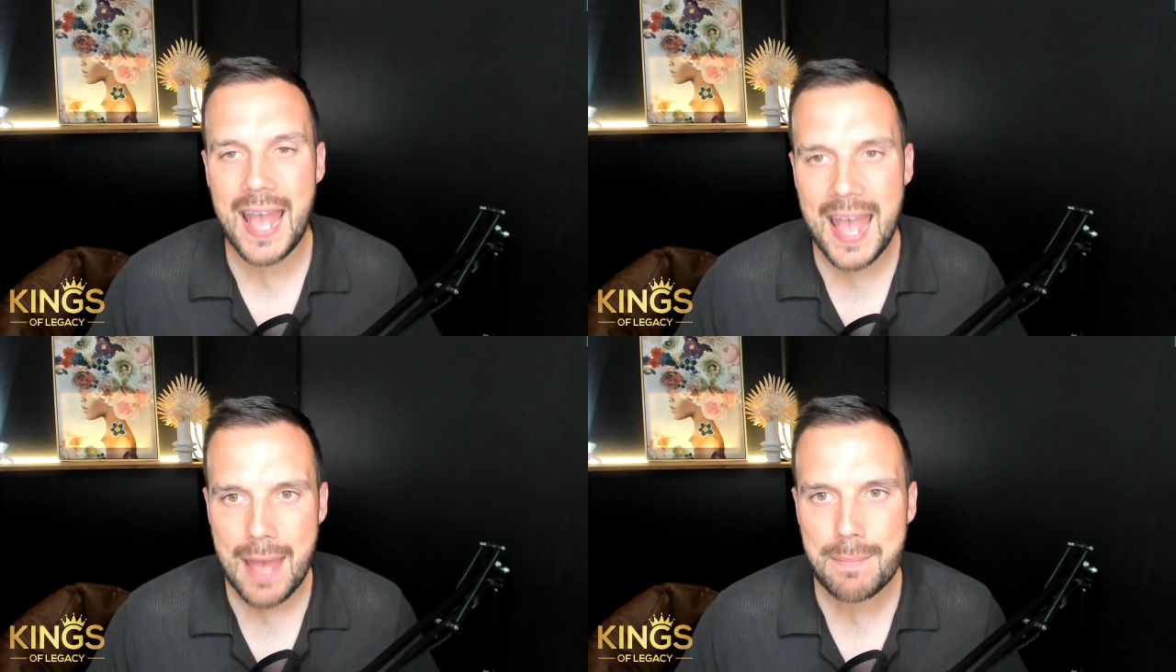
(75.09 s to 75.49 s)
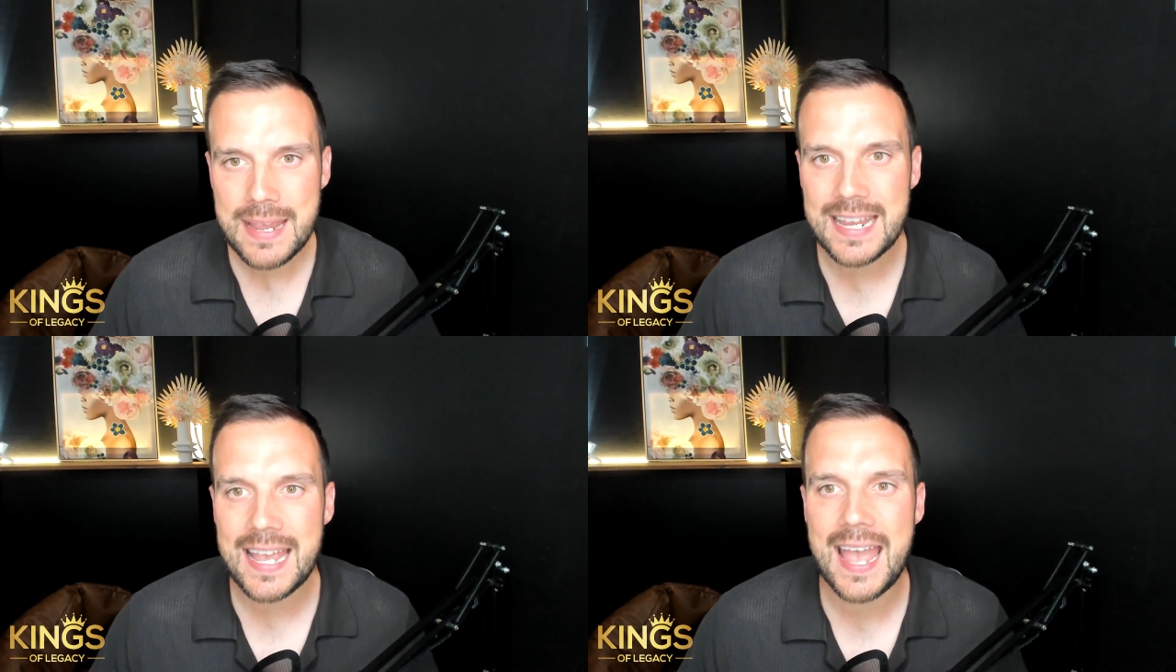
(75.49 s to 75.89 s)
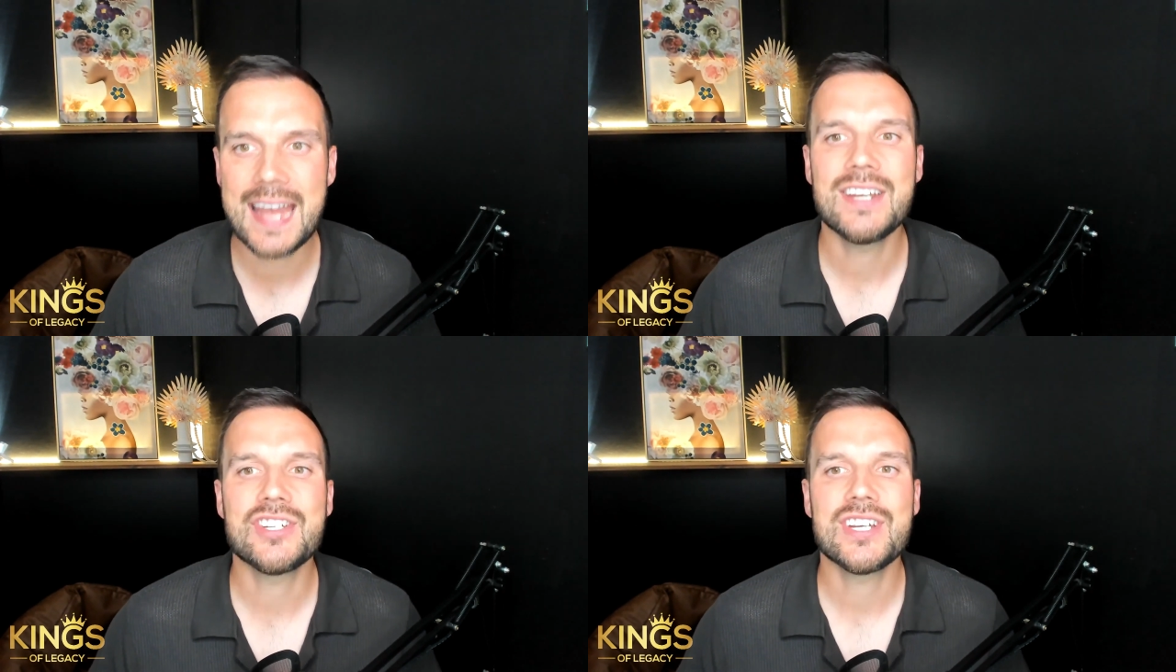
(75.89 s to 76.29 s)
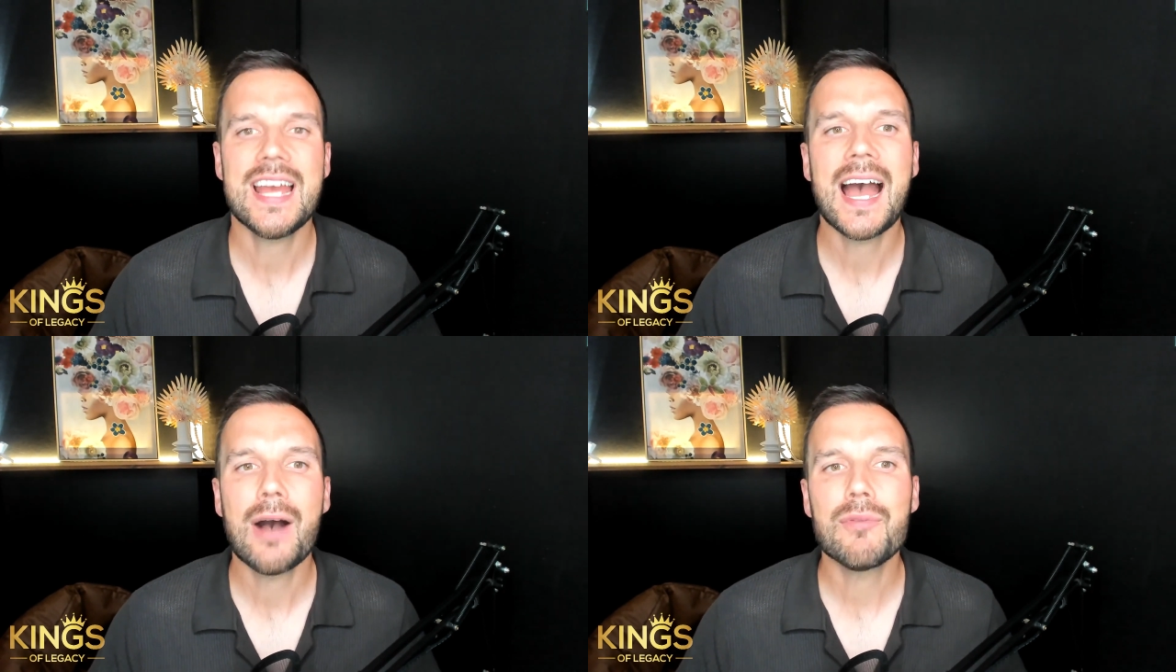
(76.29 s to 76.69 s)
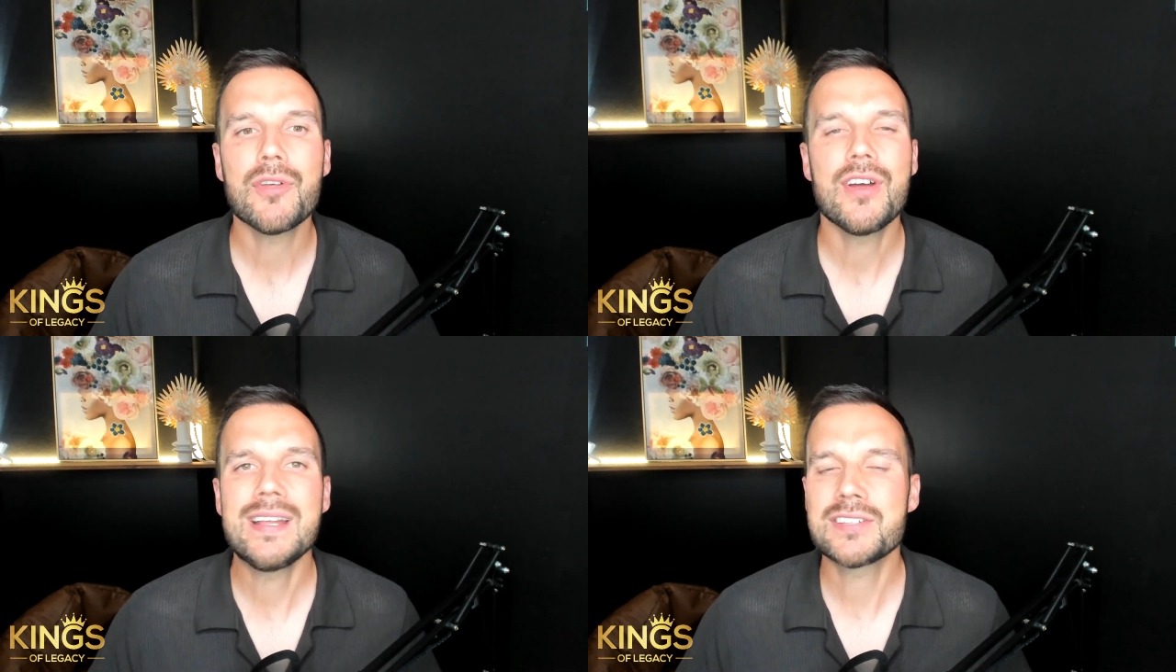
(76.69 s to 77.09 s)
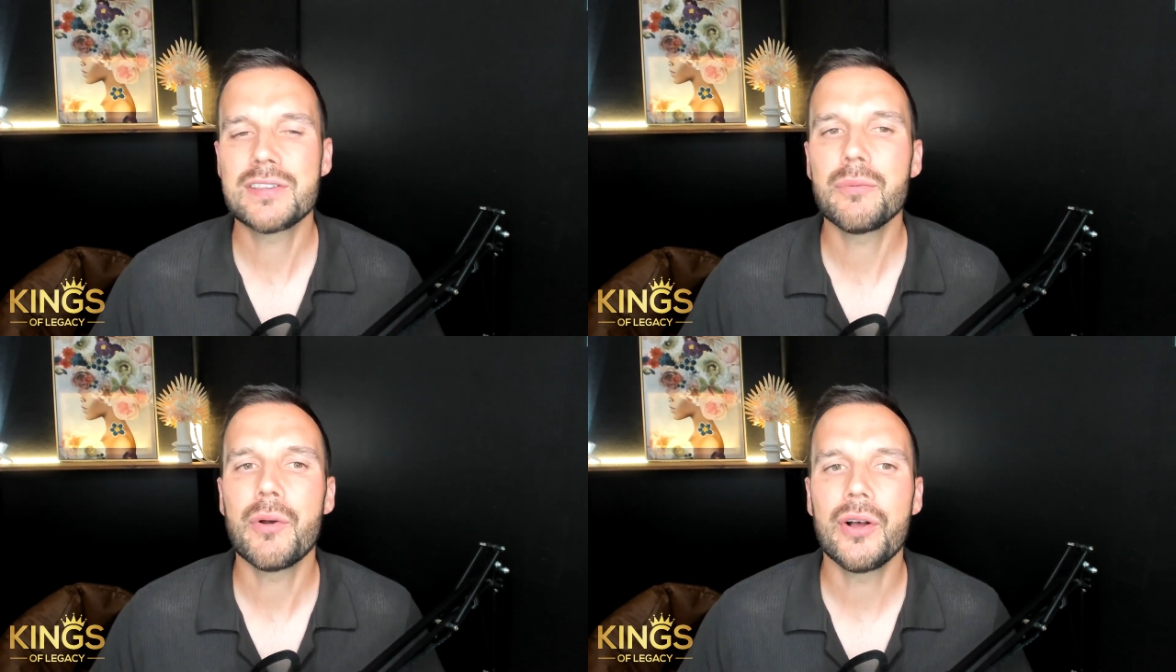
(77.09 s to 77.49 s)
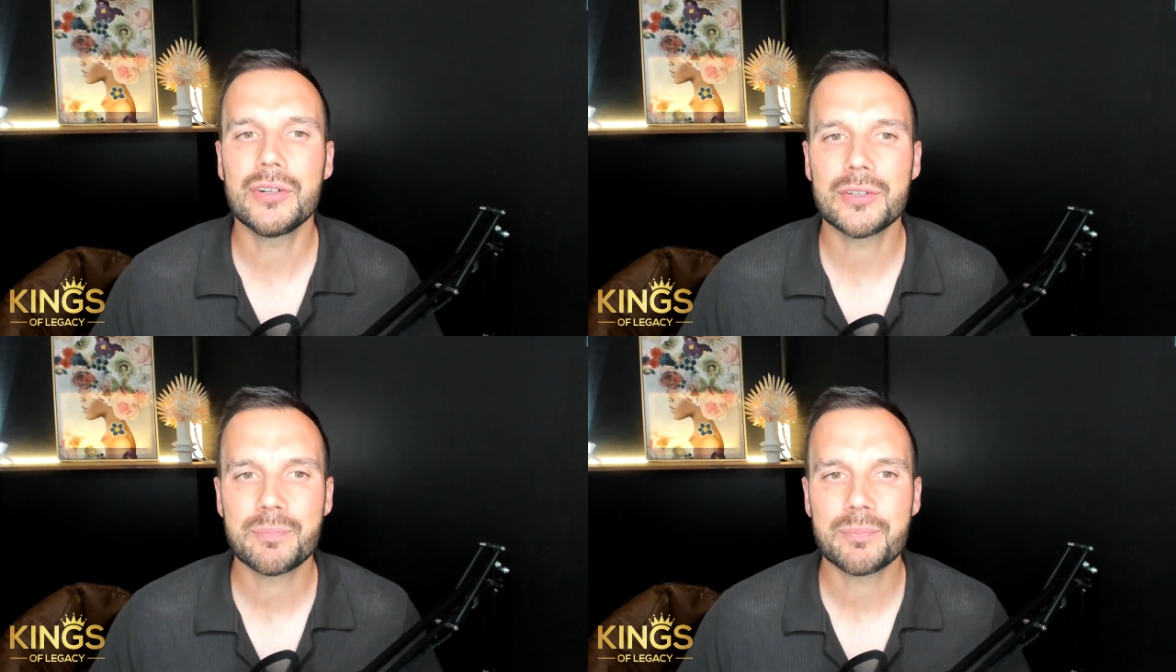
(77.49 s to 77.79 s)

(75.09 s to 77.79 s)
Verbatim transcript: epic energy out there into the world